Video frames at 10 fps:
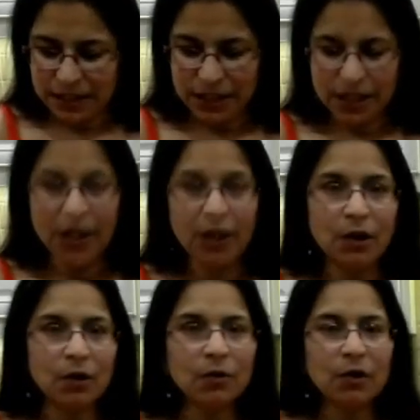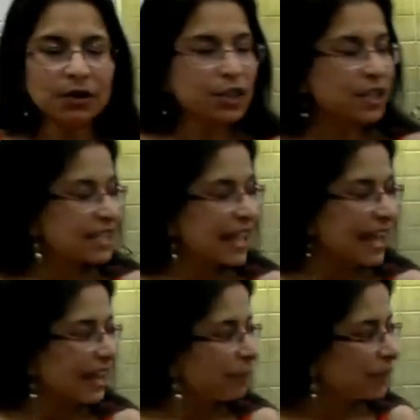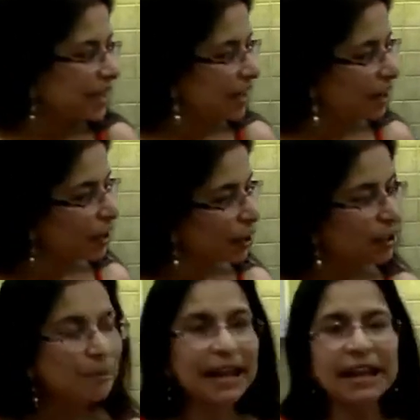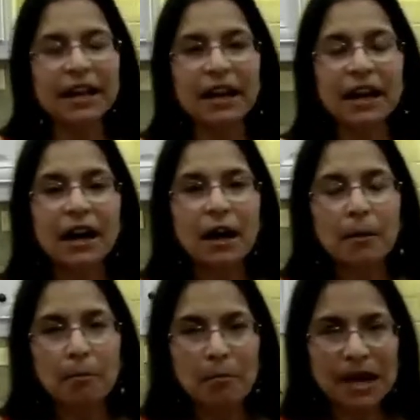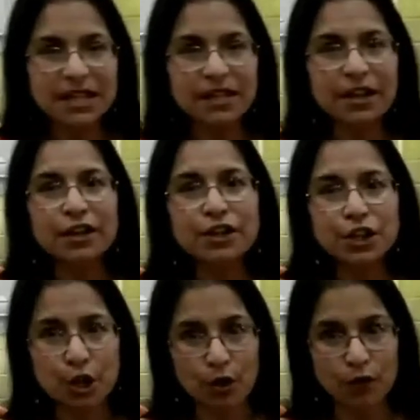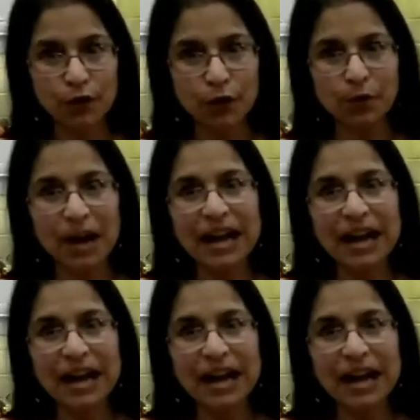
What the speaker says: so today we are going to make Matar tofu.